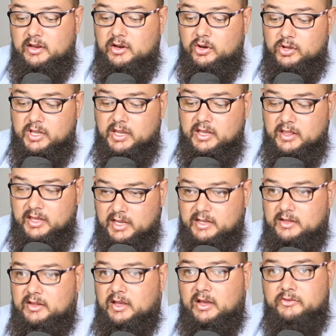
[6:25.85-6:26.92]
looking at
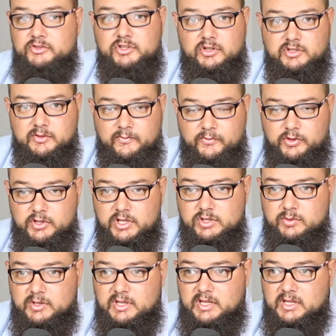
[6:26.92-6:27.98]
that, I've shot some
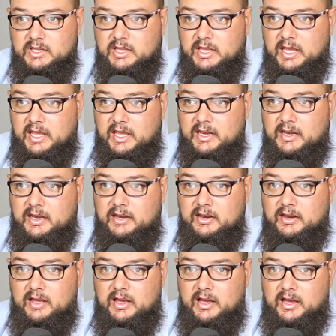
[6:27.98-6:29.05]
footage with it,
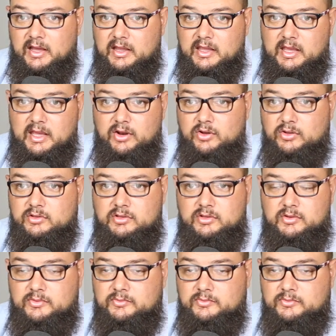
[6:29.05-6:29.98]
and I cannot.